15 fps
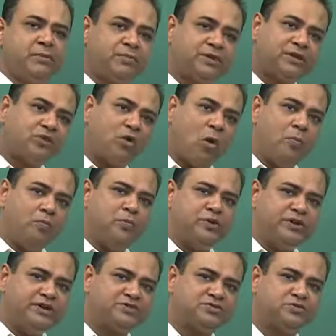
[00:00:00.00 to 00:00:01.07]
but the
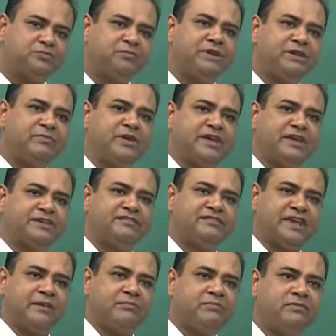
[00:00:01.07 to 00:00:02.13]
components would be remaining
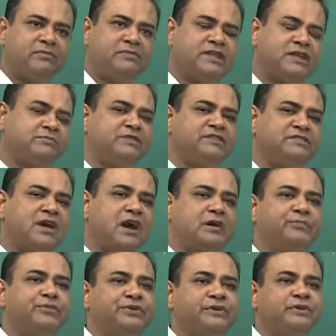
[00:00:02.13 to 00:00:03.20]
same, that means
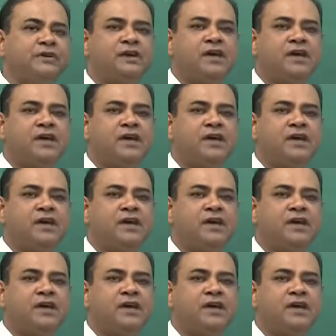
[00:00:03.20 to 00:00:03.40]
carbon